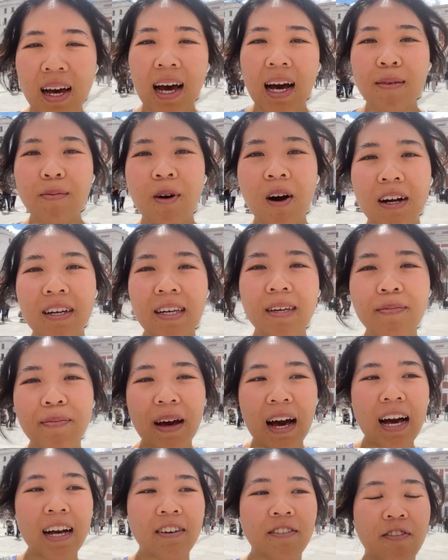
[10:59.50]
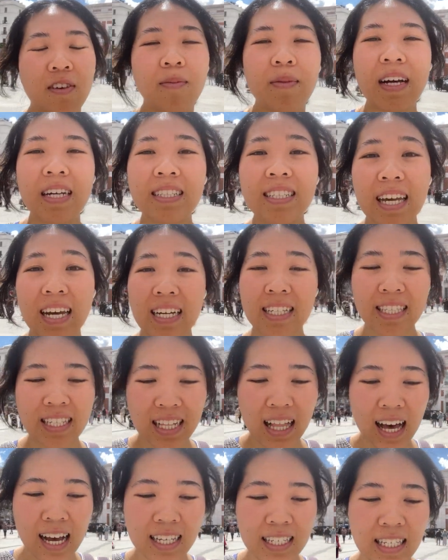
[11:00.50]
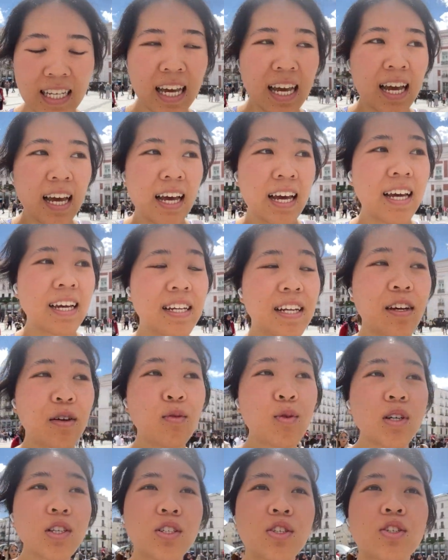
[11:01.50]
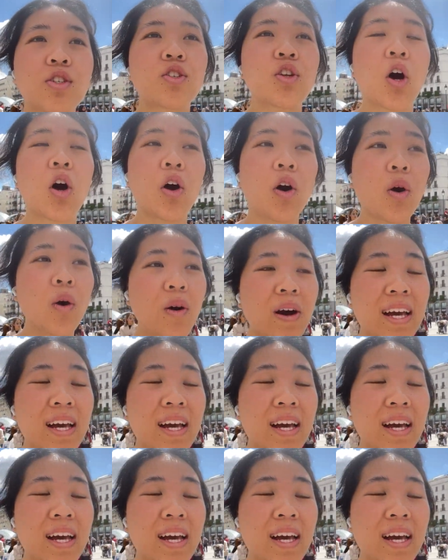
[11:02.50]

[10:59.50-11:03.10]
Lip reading: I'm walking back from my dance class and it was so